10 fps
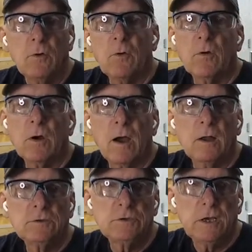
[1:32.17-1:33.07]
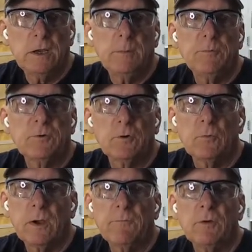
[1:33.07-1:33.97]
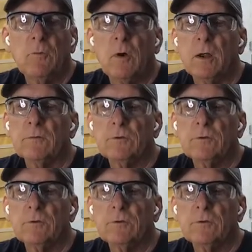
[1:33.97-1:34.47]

or odd shapes or whatever you want.